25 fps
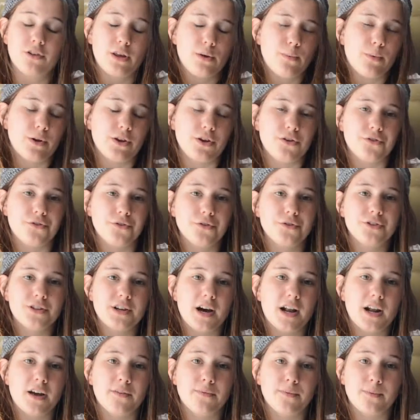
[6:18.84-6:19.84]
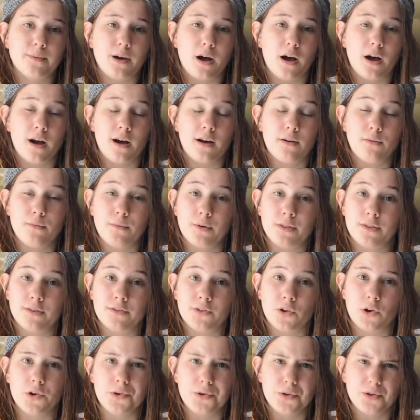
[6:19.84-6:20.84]
when you do start off with the
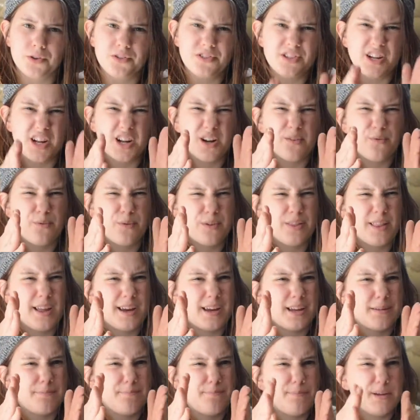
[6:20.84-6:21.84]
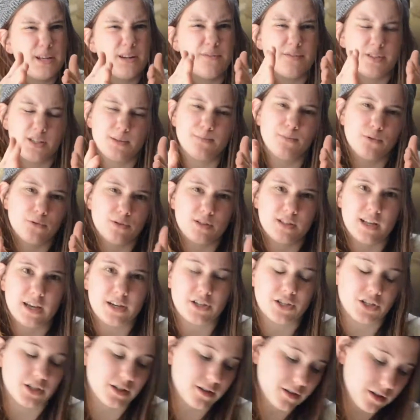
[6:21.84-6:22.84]
song, you start off with like a bit of a small
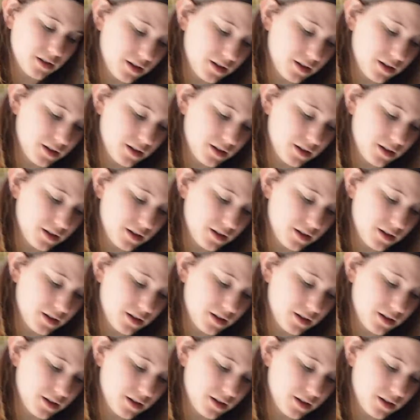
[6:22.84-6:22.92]
section.